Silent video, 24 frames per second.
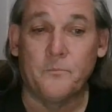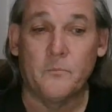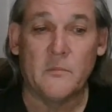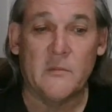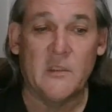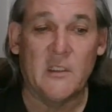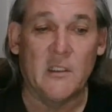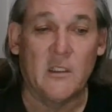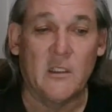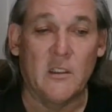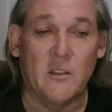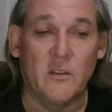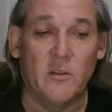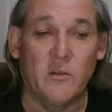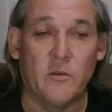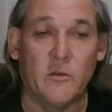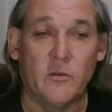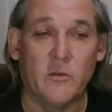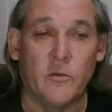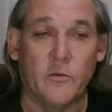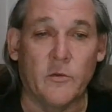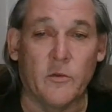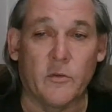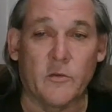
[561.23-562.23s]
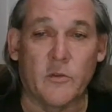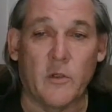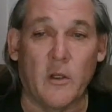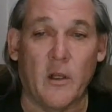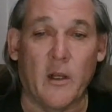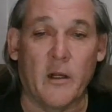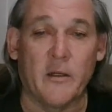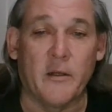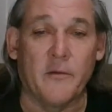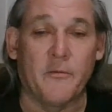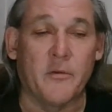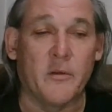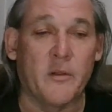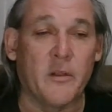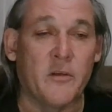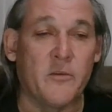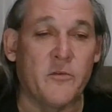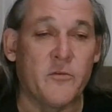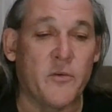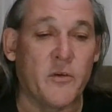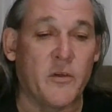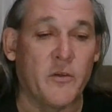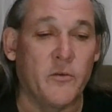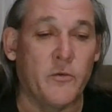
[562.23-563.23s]
There's a lot of different
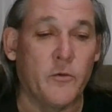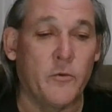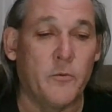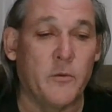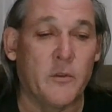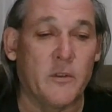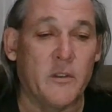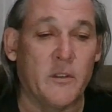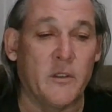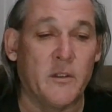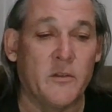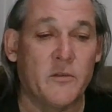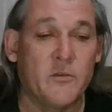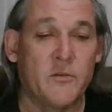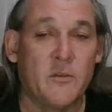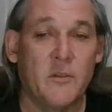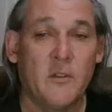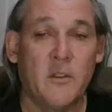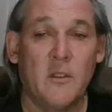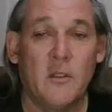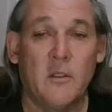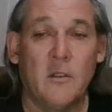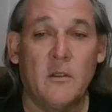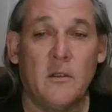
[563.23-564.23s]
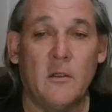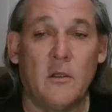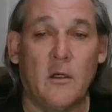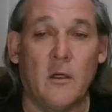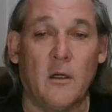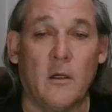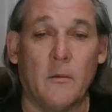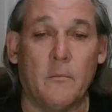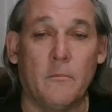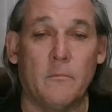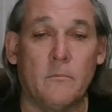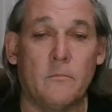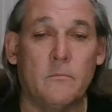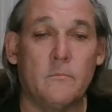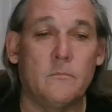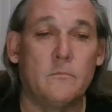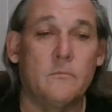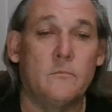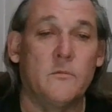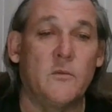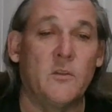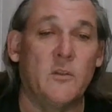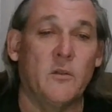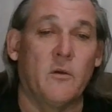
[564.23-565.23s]
things you can do with this.
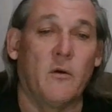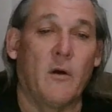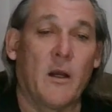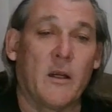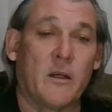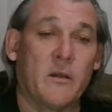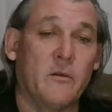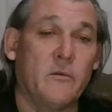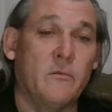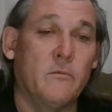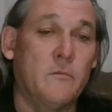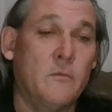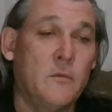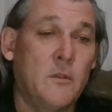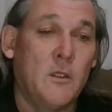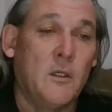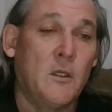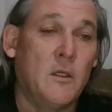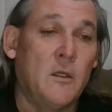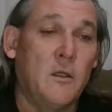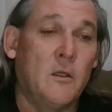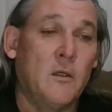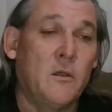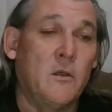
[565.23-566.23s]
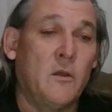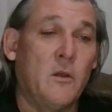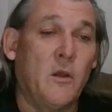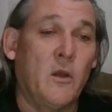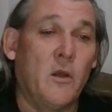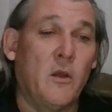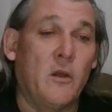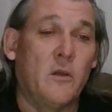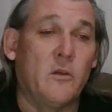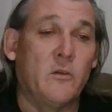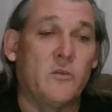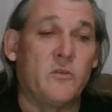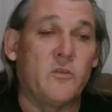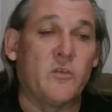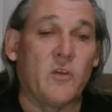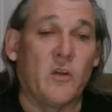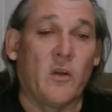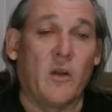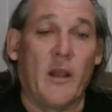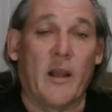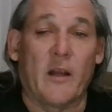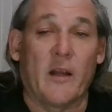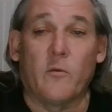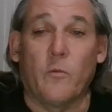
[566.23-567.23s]
I could
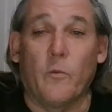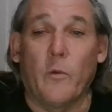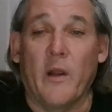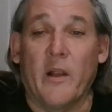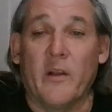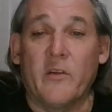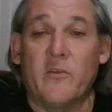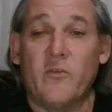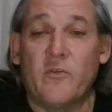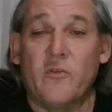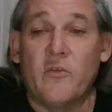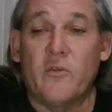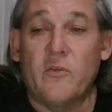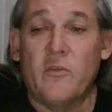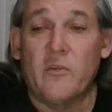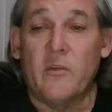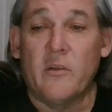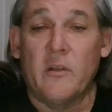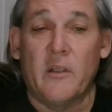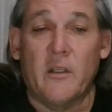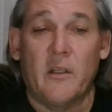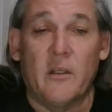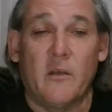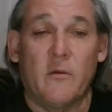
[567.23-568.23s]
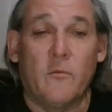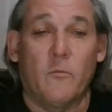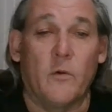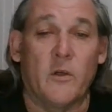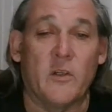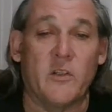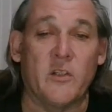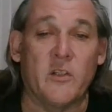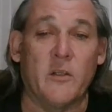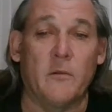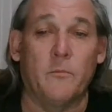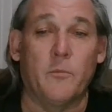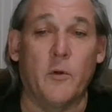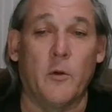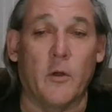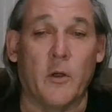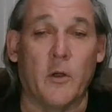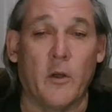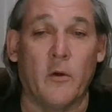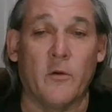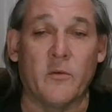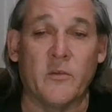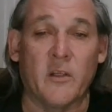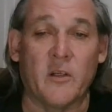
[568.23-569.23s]
select which input
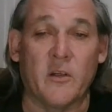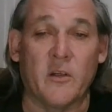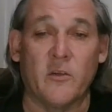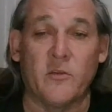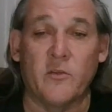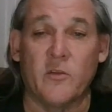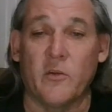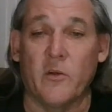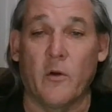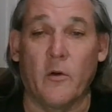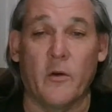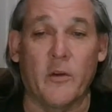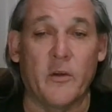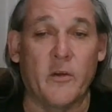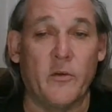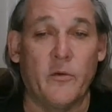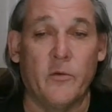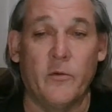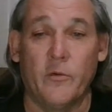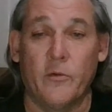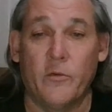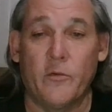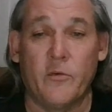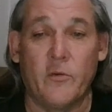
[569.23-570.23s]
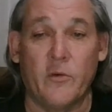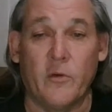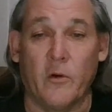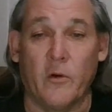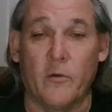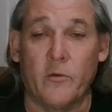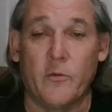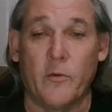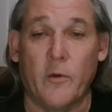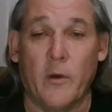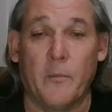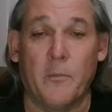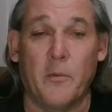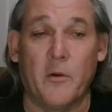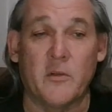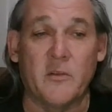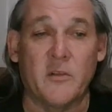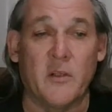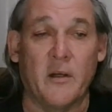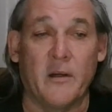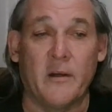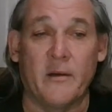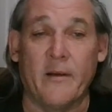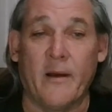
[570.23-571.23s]
goes in, because you can only use 2
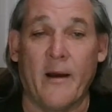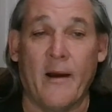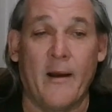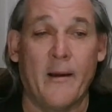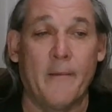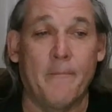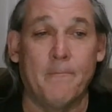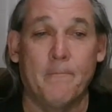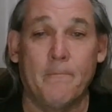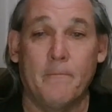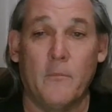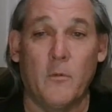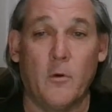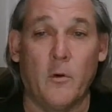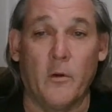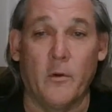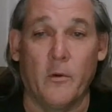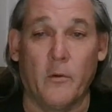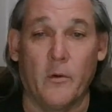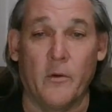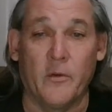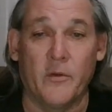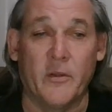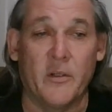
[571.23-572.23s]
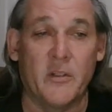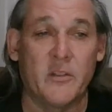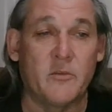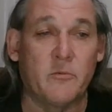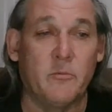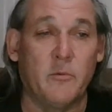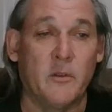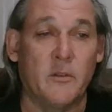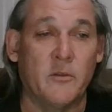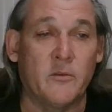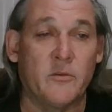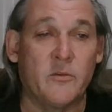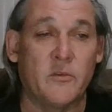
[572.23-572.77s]
inputs at a time on this one.